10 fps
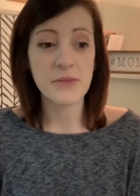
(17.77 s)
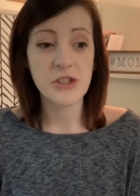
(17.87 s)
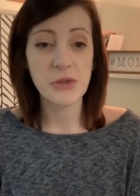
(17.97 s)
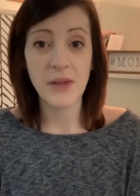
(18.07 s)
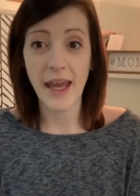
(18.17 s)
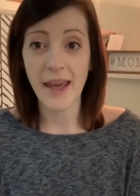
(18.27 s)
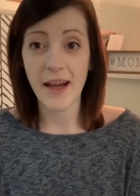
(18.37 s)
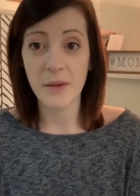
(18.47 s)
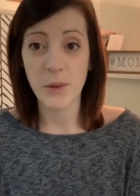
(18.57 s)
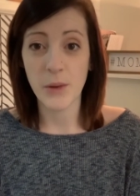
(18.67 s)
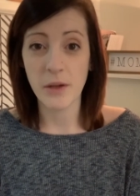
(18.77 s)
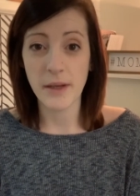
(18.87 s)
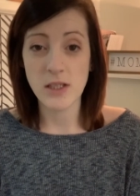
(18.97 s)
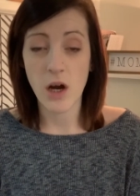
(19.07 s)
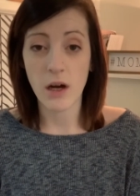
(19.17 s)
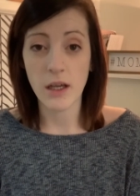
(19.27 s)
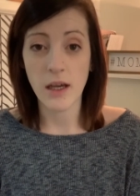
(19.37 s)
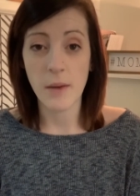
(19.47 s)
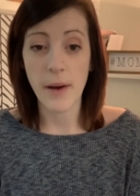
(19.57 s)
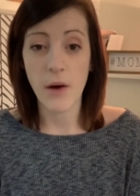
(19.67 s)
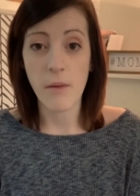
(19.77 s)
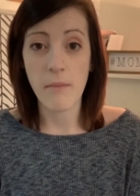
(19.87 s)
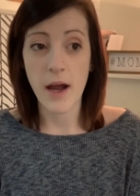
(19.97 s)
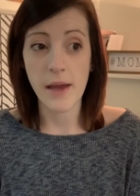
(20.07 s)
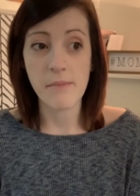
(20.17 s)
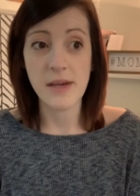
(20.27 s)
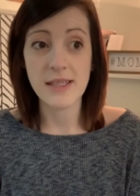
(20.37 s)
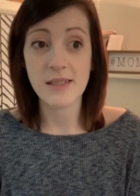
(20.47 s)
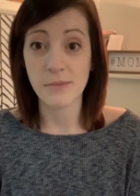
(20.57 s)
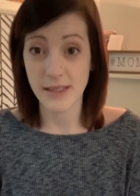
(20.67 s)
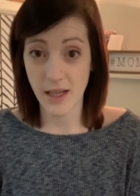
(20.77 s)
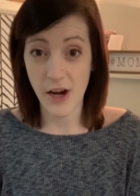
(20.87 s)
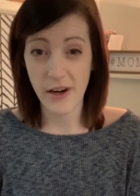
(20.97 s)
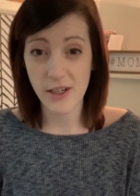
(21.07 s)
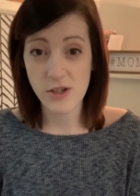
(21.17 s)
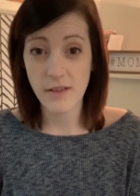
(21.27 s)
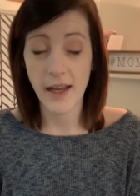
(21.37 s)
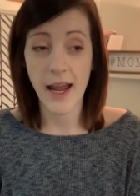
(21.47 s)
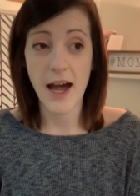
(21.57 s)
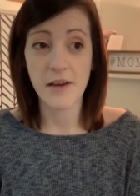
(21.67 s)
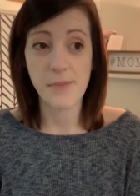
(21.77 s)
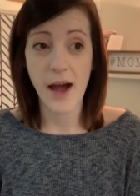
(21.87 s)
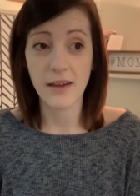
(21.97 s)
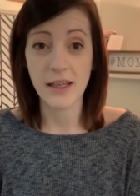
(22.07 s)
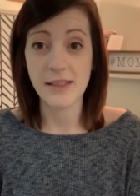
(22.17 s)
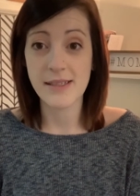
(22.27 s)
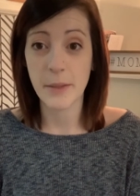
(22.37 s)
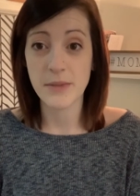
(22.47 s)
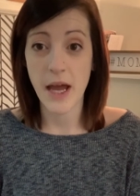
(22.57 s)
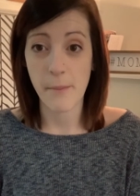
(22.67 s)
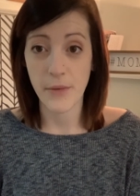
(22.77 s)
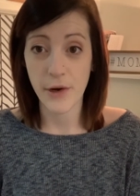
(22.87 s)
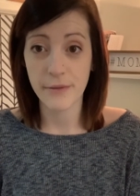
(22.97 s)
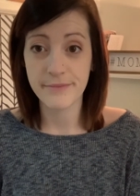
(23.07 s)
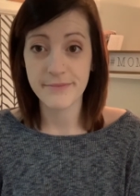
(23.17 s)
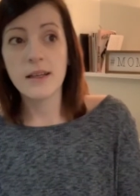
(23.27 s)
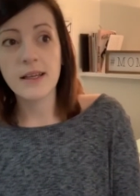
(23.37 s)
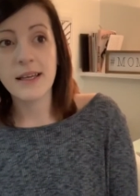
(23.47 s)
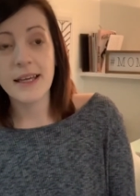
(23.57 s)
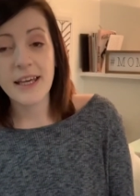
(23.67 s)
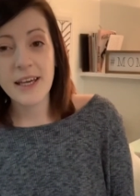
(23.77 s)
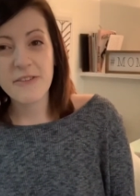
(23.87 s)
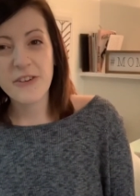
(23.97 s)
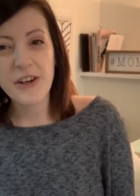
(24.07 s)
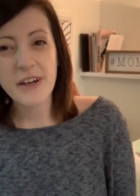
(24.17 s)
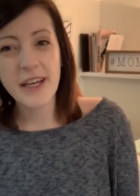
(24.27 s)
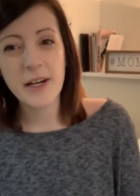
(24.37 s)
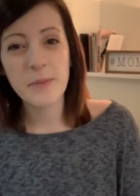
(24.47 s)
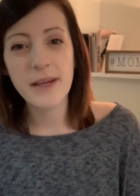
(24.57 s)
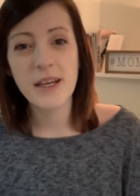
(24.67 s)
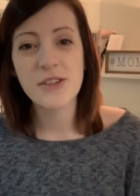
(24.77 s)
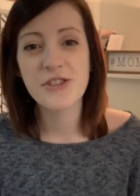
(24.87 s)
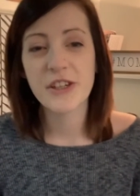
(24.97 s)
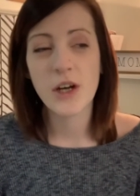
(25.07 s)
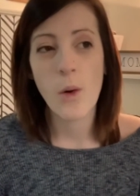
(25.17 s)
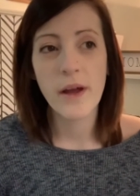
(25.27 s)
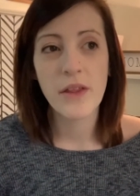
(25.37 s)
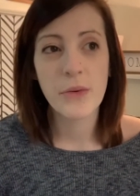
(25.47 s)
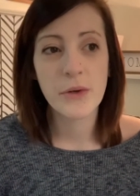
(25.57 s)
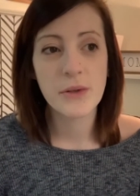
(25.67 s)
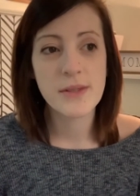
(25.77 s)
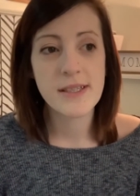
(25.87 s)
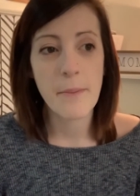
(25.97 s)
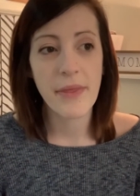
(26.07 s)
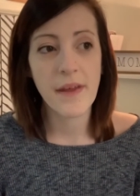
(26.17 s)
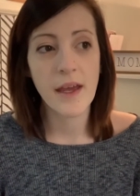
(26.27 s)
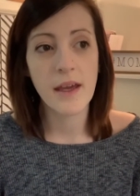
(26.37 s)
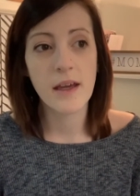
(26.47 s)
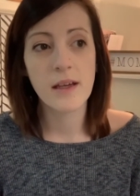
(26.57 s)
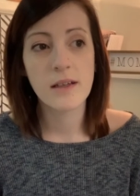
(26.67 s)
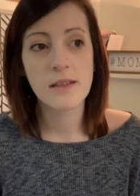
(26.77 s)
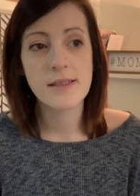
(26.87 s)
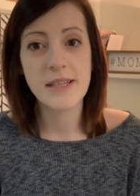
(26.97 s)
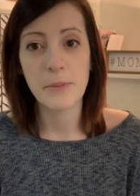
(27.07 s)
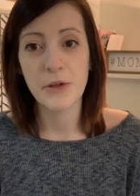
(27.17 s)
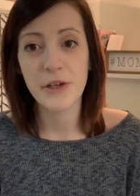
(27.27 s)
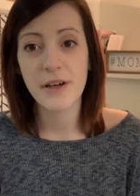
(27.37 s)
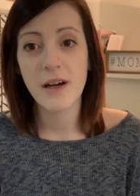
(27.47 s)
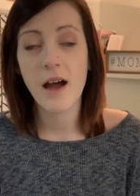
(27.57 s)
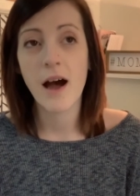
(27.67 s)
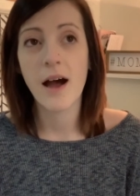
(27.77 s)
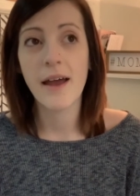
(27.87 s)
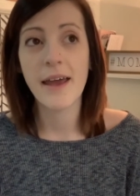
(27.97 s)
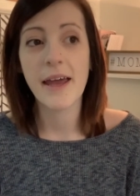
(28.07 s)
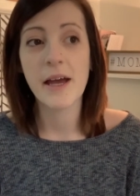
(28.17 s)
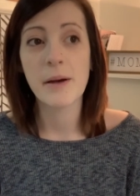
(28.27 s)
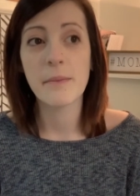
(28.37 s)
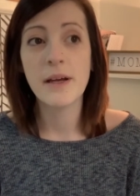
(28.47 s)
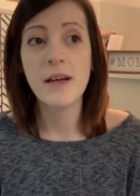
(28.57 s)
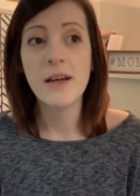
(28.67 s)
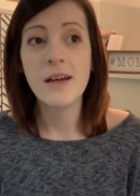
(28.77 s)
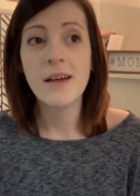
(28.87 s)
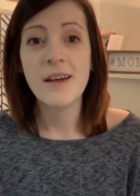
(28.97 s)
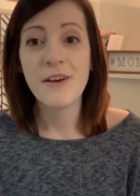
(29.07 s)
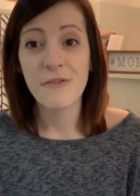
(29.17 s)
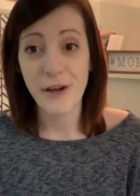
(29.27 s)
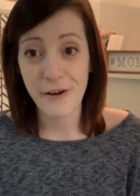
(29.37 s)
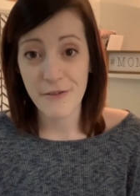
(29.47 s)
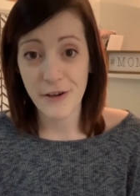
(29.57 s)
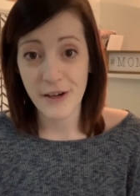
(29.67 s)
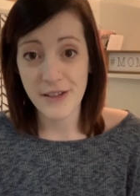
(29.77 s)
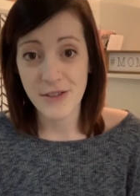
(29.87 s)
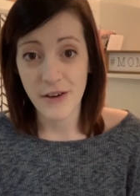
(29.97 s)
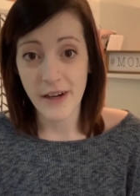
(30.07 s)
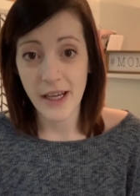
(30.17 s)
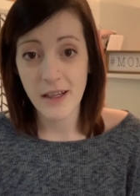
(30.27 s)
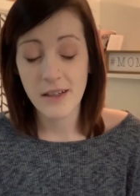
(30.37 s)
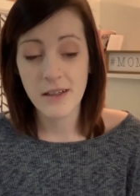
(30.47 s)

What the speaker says: Today I'm going to be talking about my missed miscarriage that I had back in September. If you're here because you're going through something similar, I am very, very sorry.